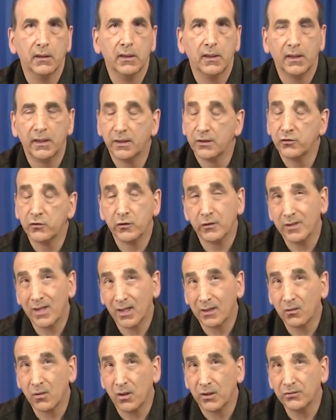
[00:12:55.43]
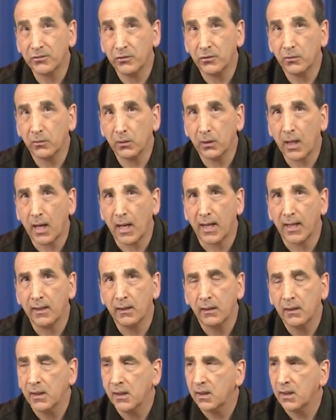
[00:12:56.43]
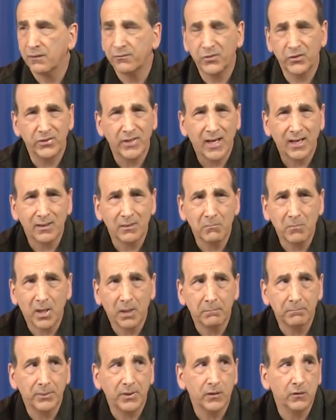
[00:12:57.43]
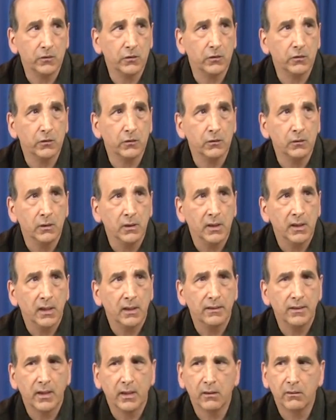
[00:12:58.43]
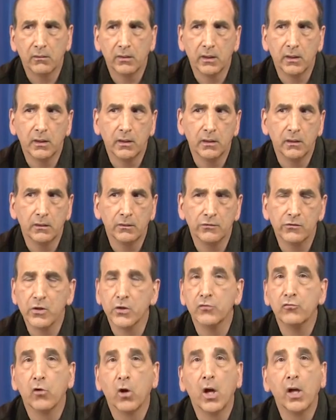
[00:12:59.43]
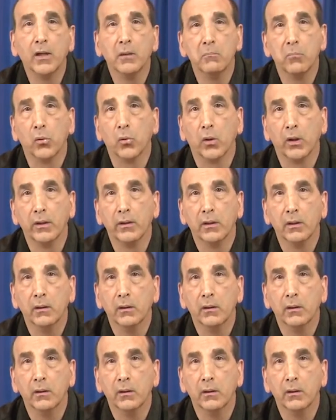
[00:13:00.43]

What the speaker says: And it should not cost you a lot. If you're down in Montpelier, there is the Drawing Board.